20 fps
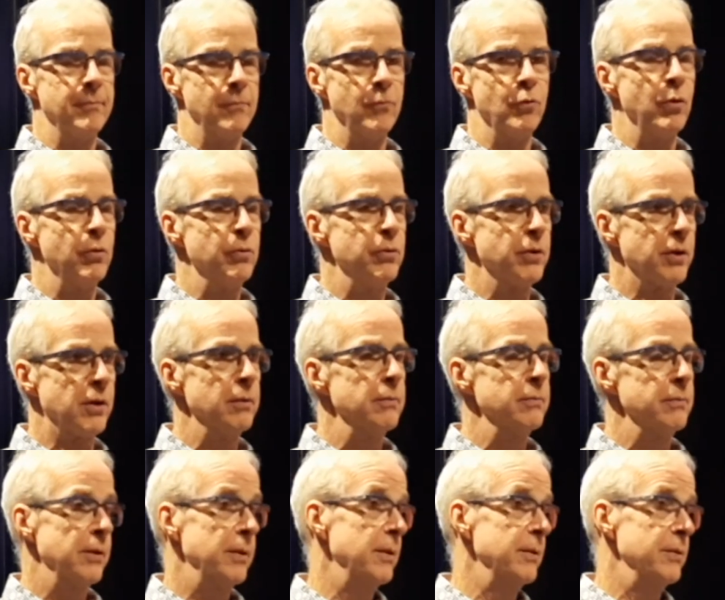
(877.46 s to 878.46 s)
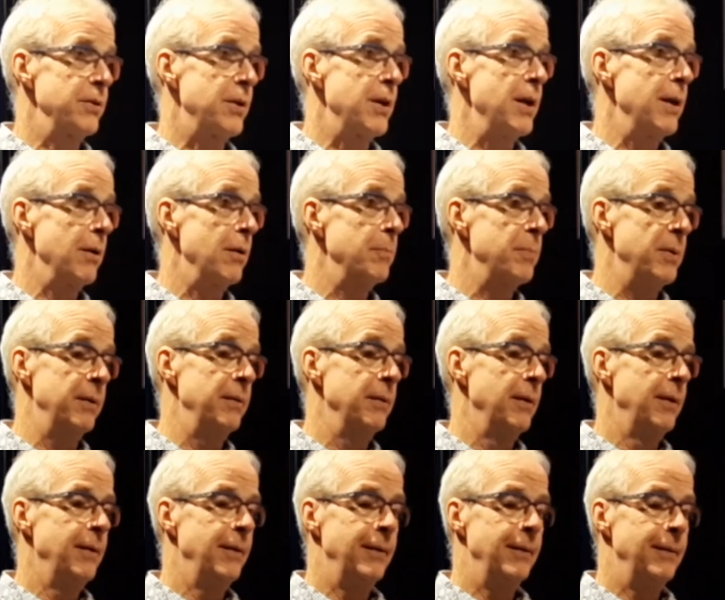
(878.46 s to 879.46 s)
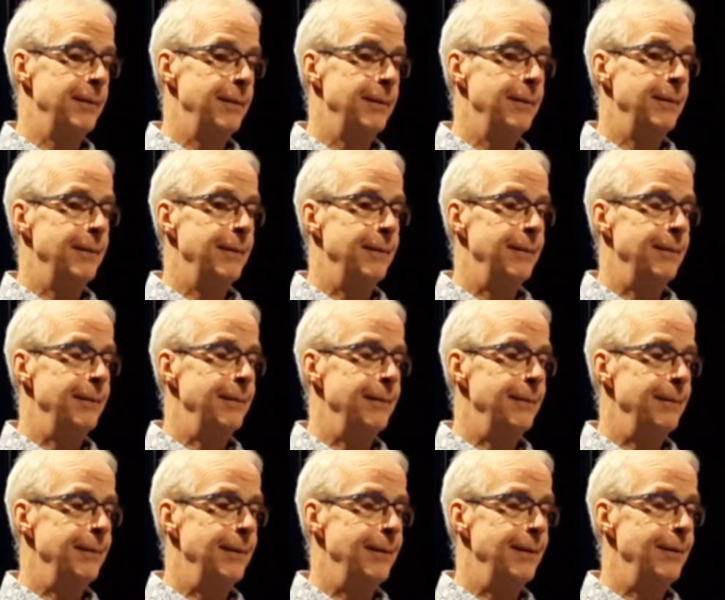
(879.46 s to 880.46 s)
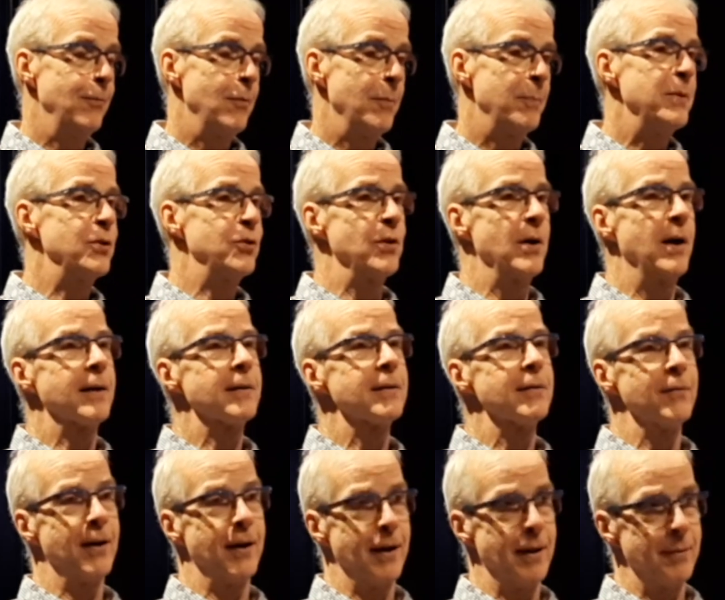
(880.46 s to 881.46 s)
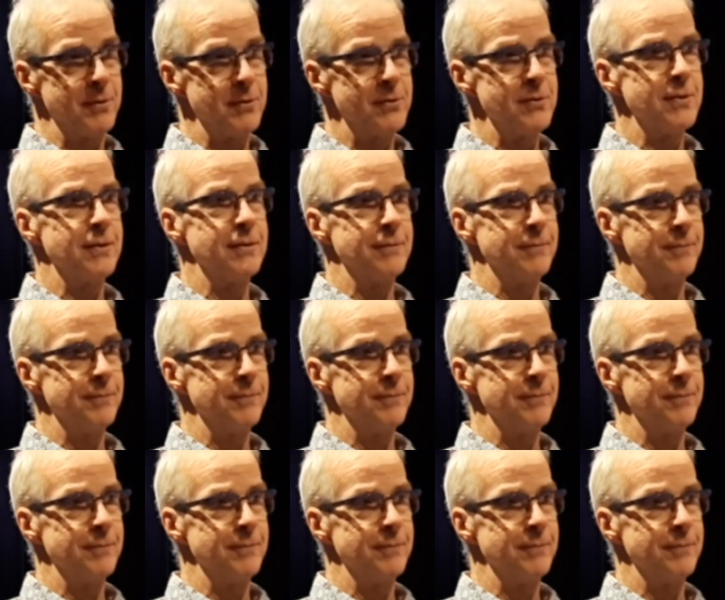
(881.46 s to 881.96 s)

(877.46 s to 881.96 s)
road to scale, but I won't be shocked if it happens.